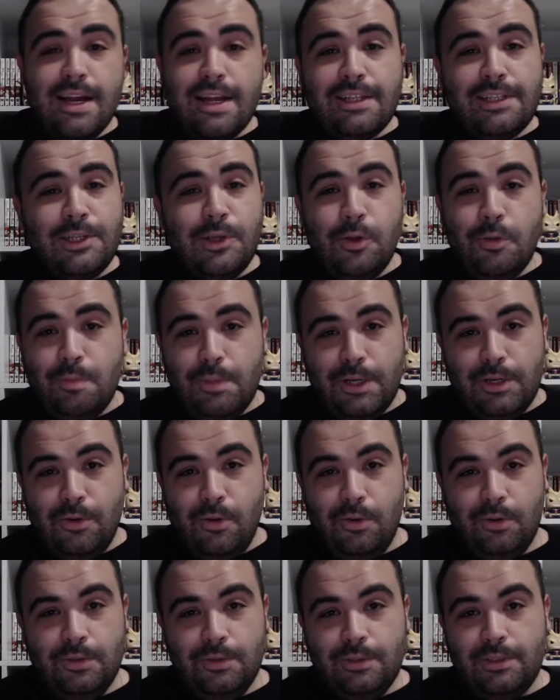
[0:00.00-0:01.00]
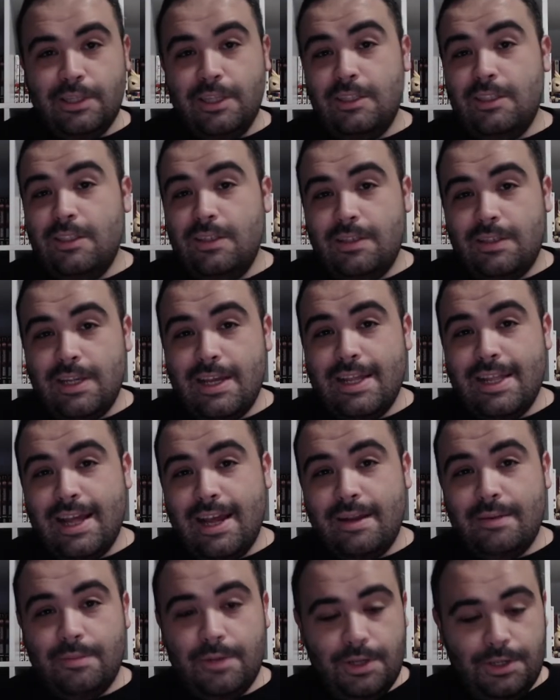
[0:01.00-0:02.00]
not toothpick holders, let's just say
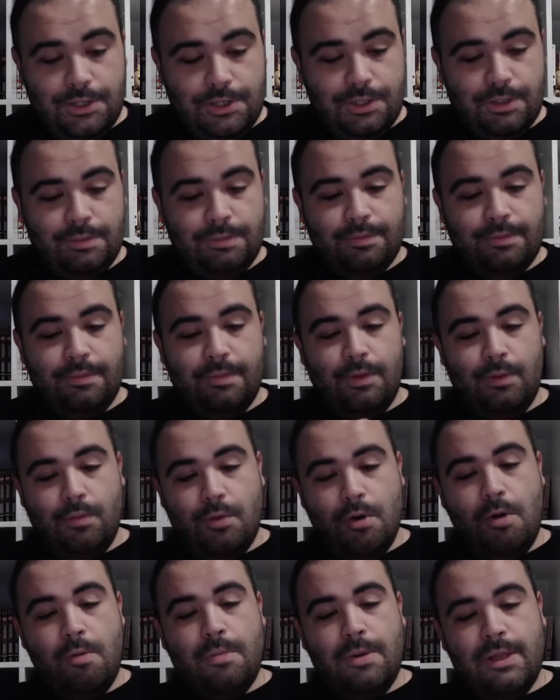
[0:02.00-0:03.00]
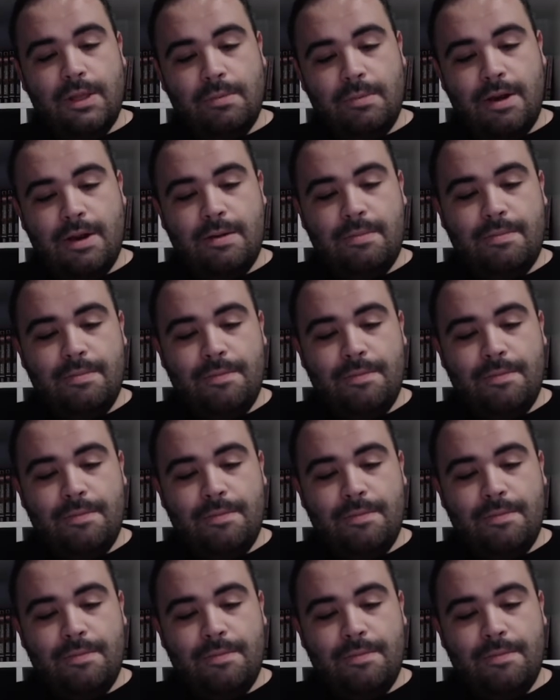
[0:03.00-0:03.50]
that much. You open them up,